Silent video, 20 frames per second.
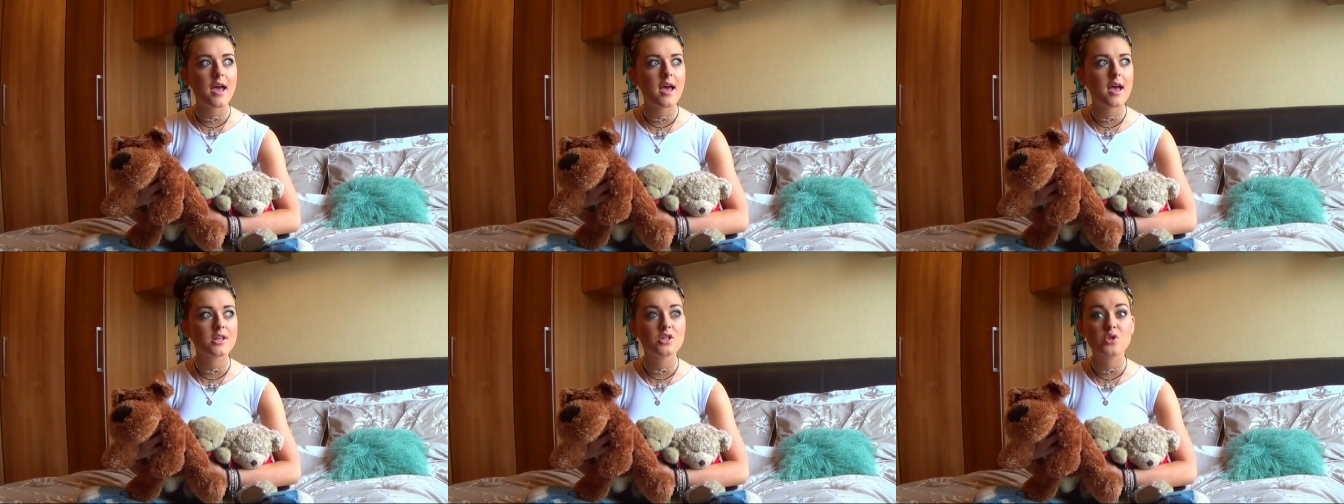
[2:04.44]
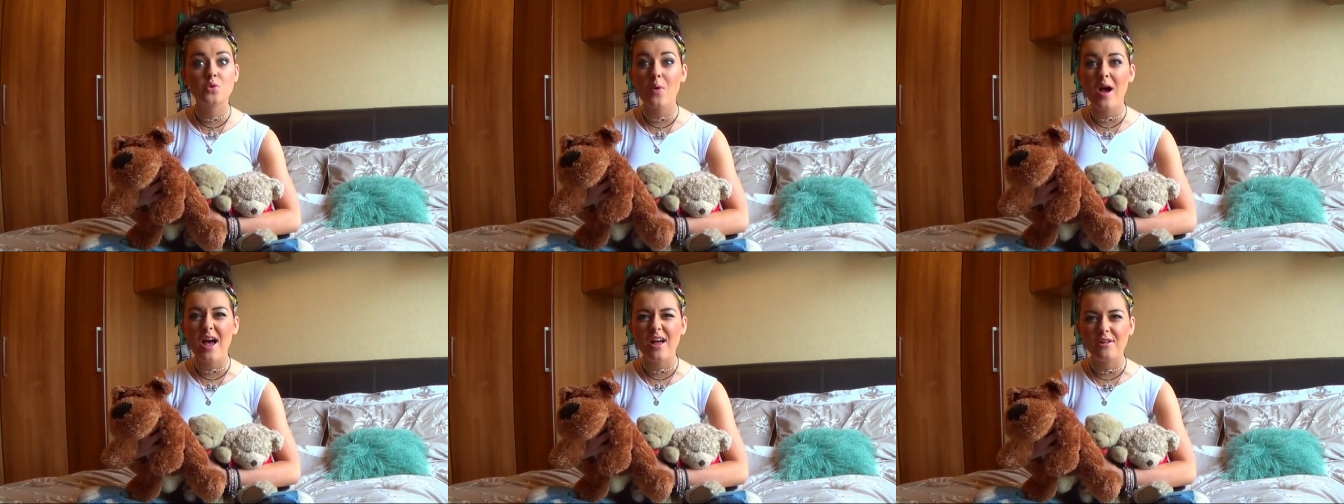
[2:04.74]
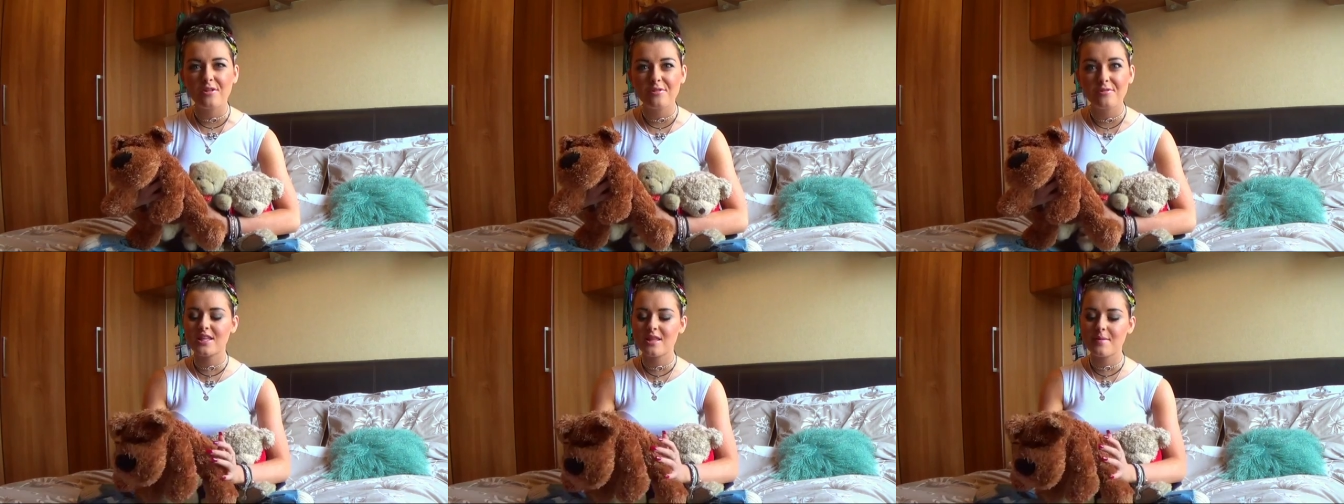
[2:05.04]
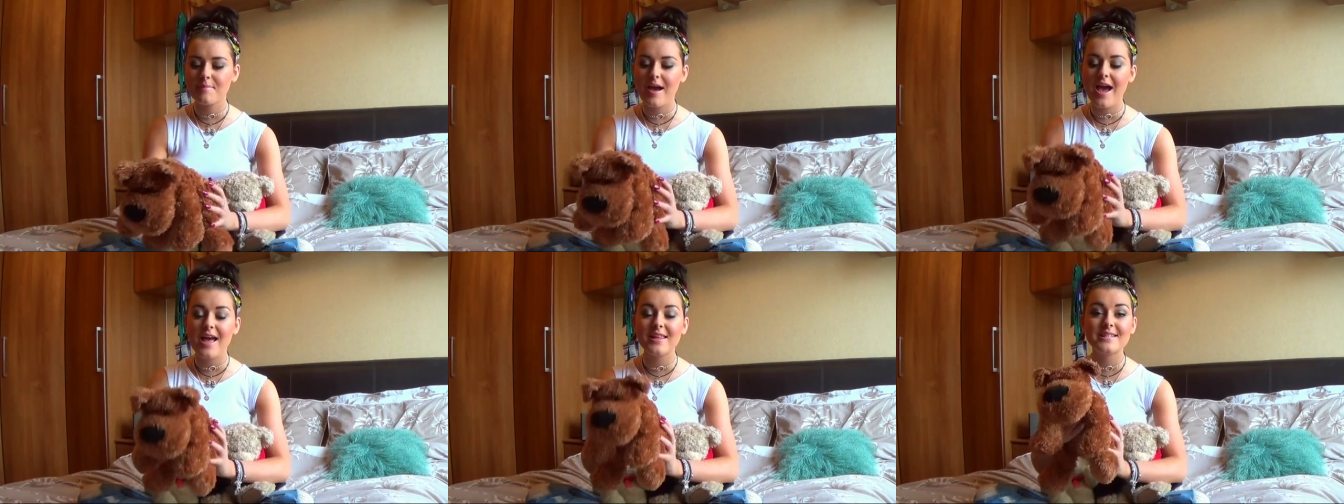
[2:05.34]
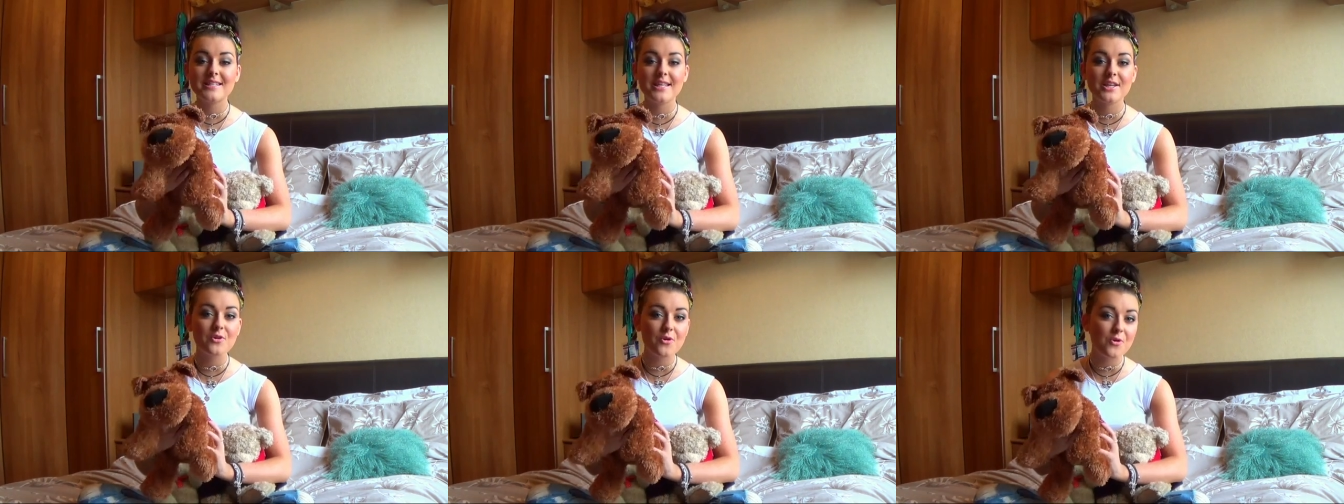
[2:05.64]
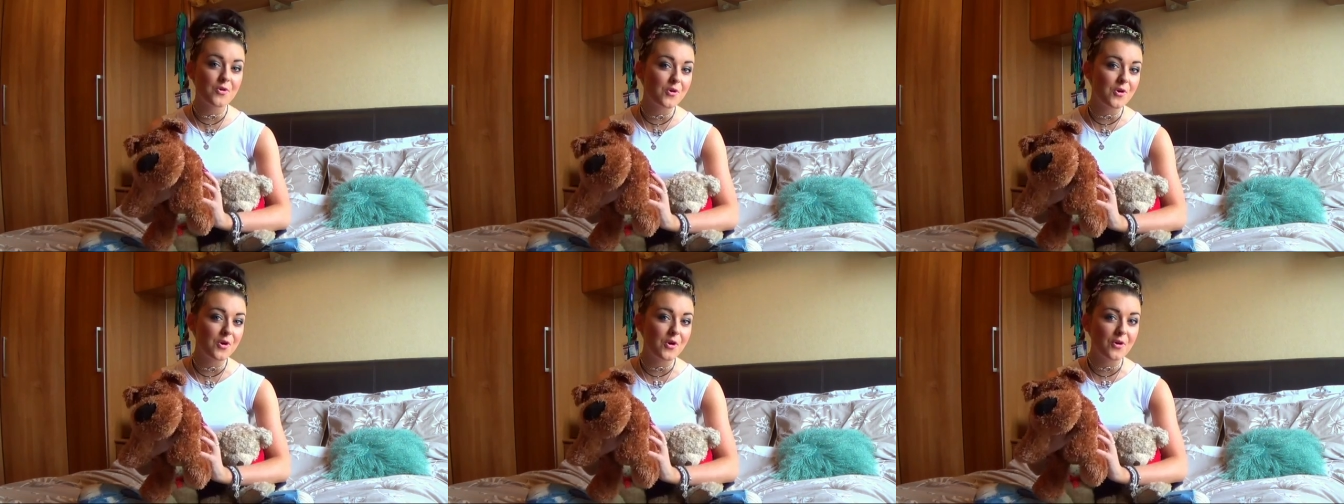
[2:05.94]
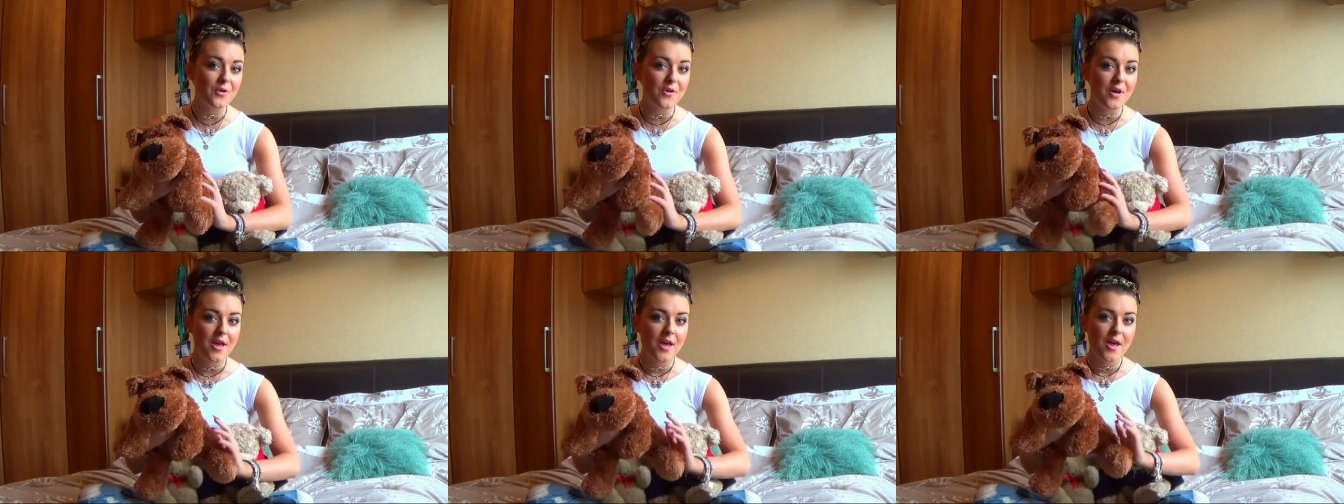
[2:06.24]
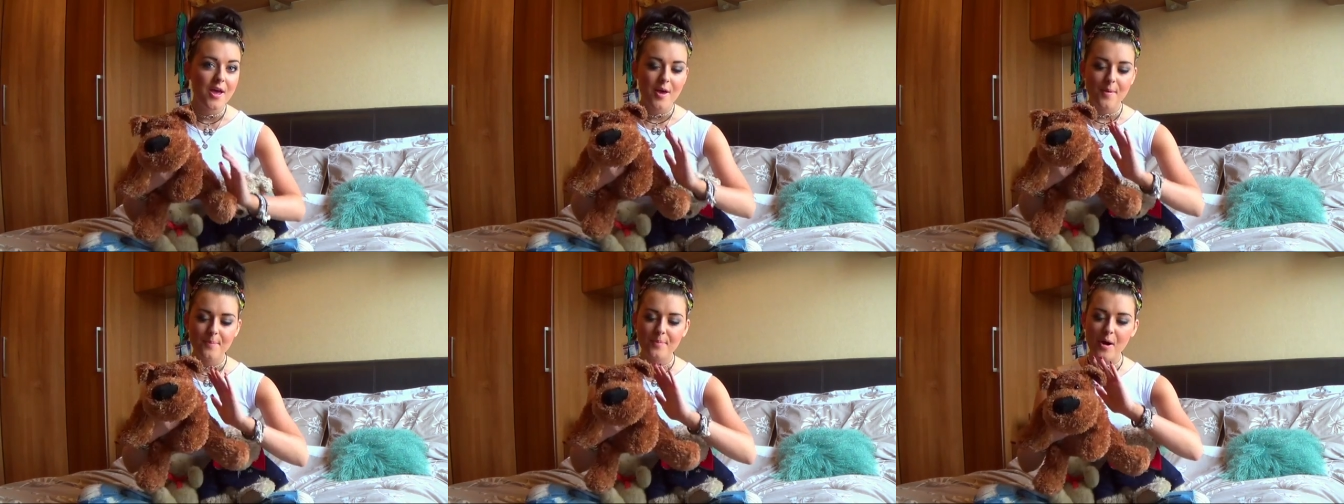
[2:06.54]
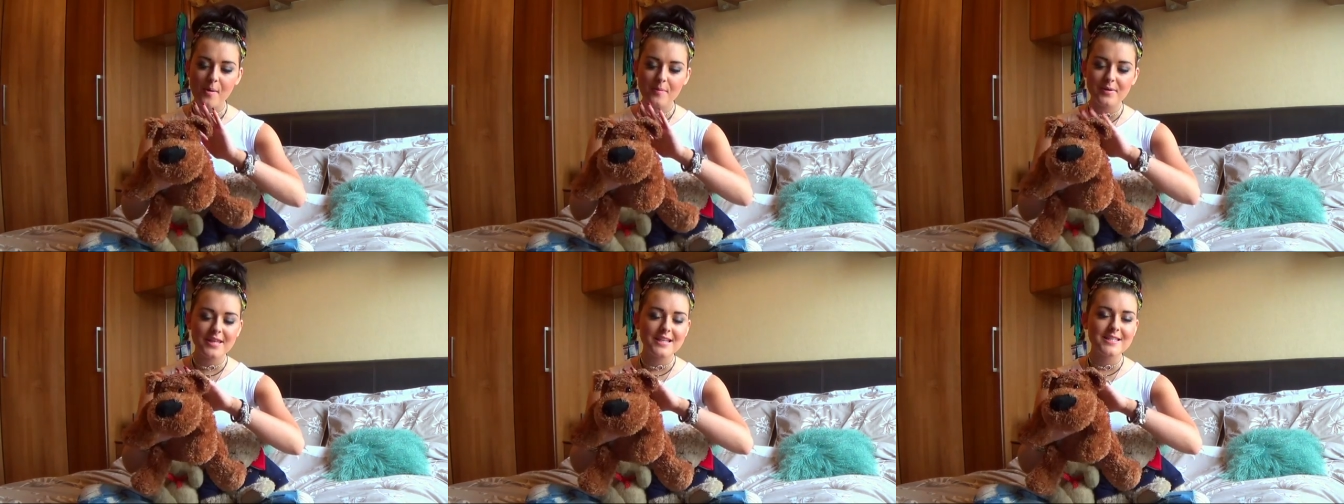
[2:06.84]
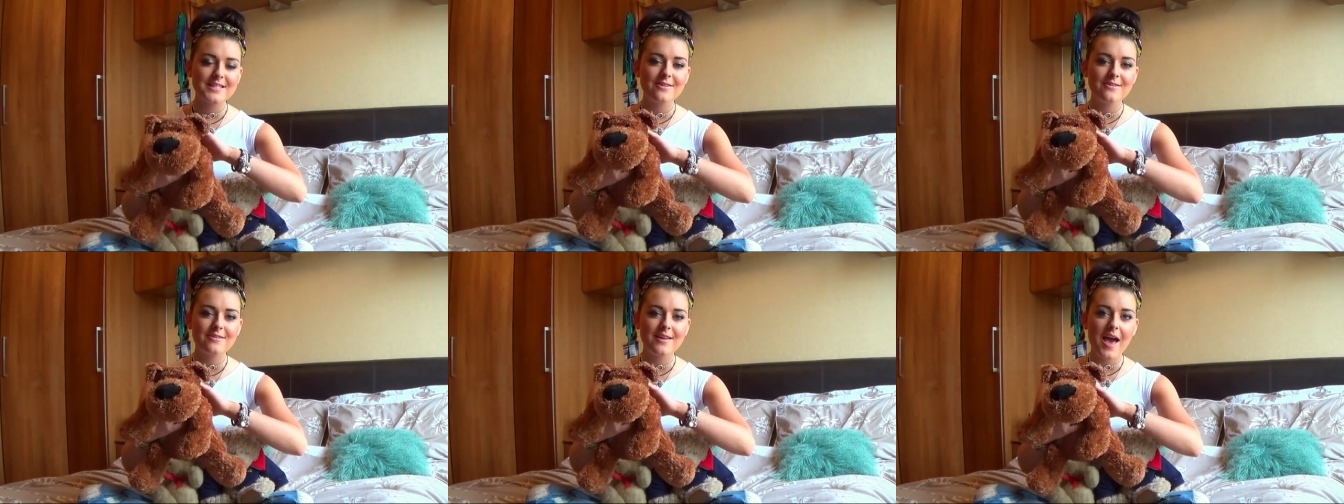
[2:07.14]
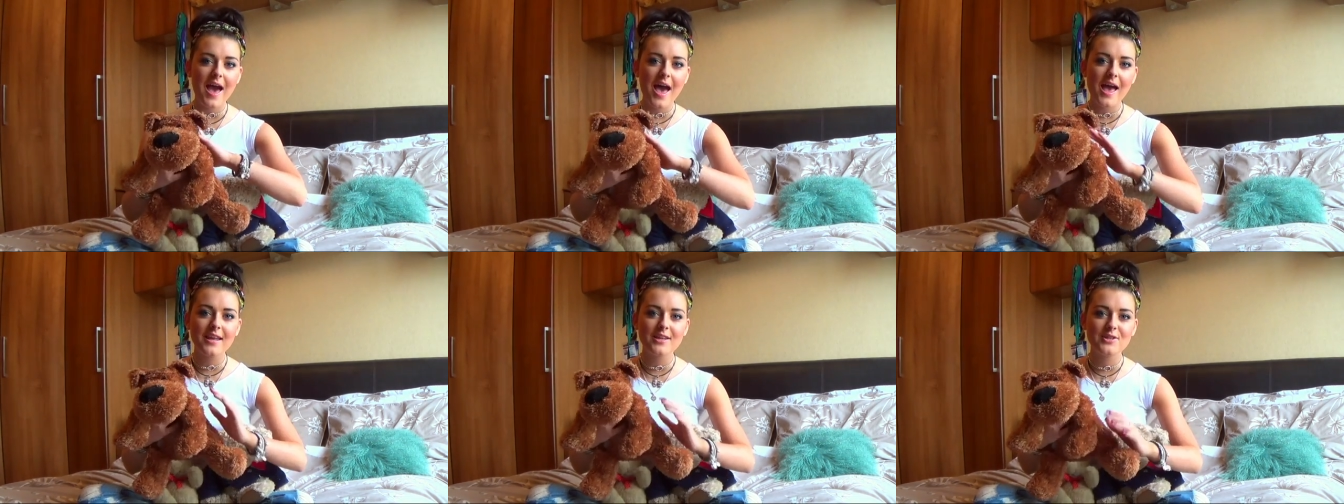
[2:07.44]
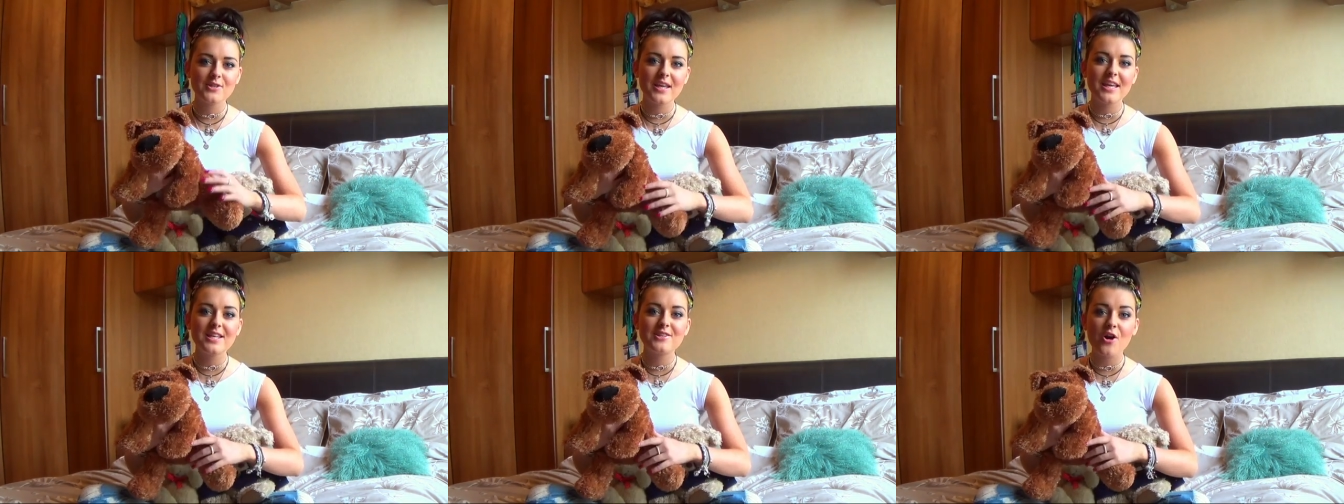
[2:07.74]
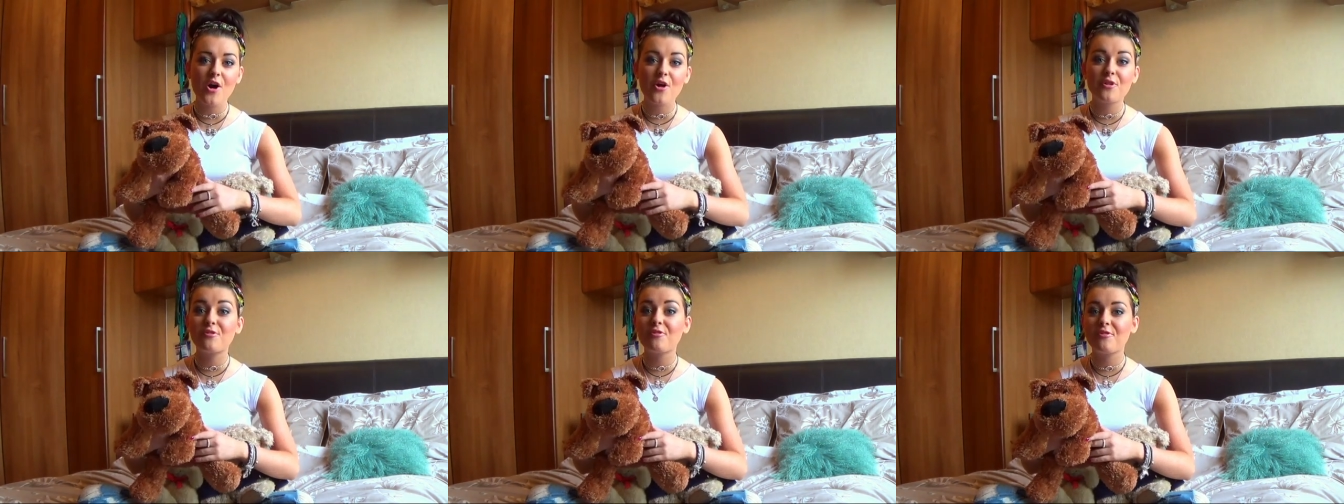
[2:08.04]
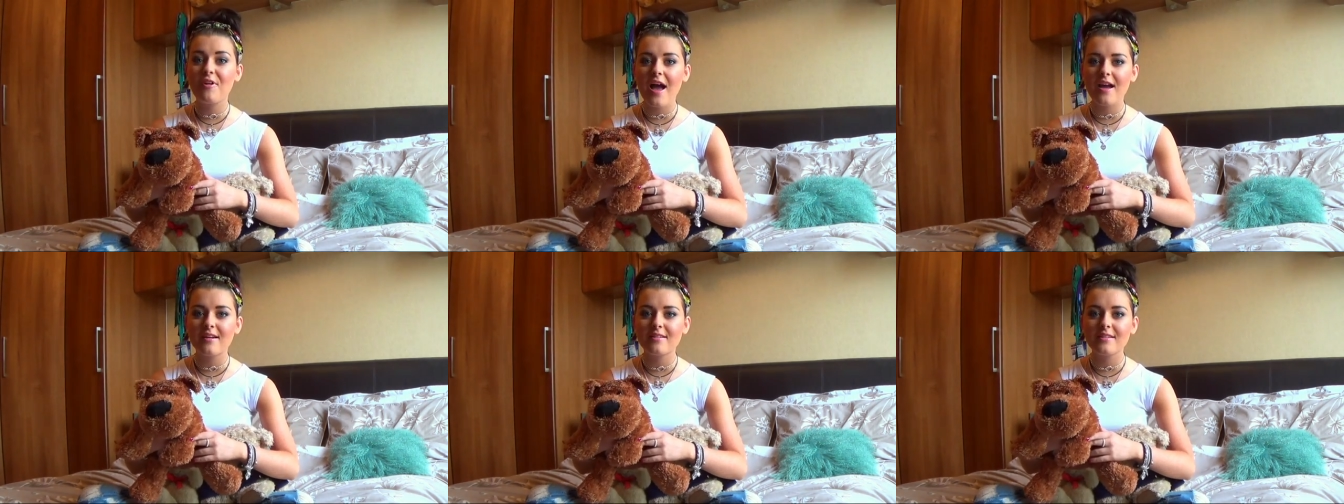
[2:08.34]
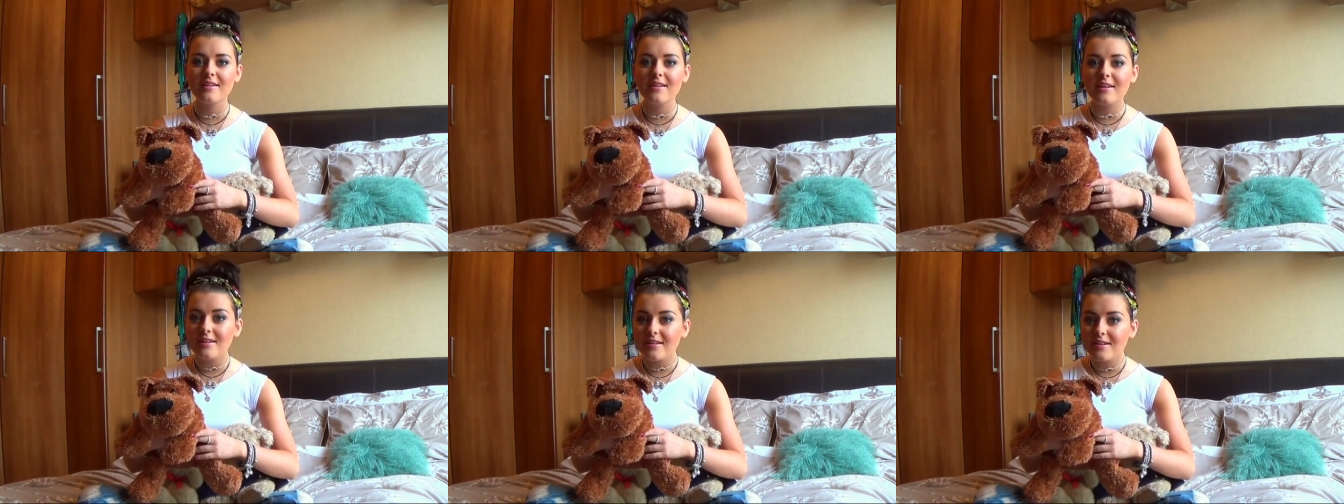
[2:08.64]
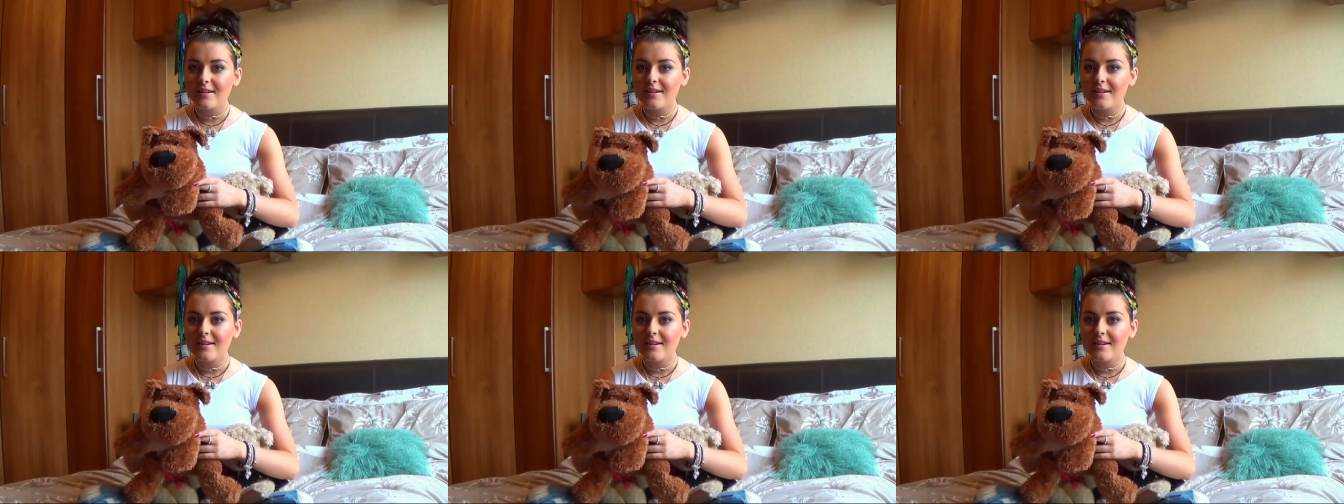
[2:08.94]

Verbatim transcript: uh, twelve. And then my auntie and uncle bought me this little guy, so he's called Fang.